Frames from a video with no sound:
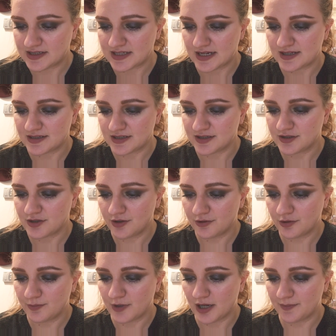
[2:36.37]
census
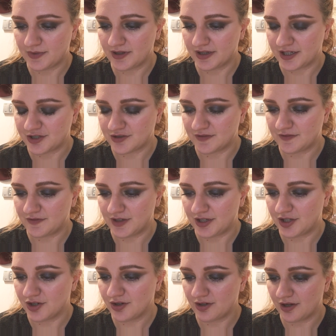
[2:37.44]
total population
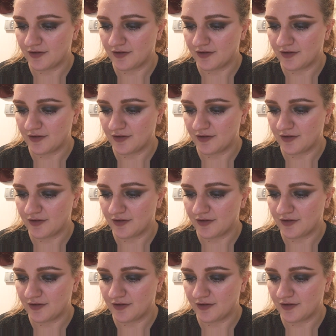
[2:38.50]
figure